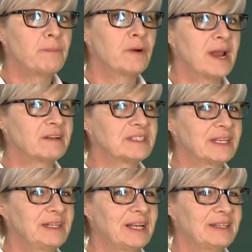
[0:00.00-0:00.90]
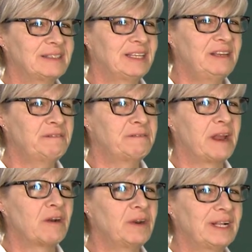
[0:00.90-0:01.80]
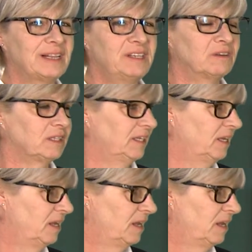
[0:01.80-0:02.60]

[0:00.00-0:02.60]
pronouncing that T very clearly.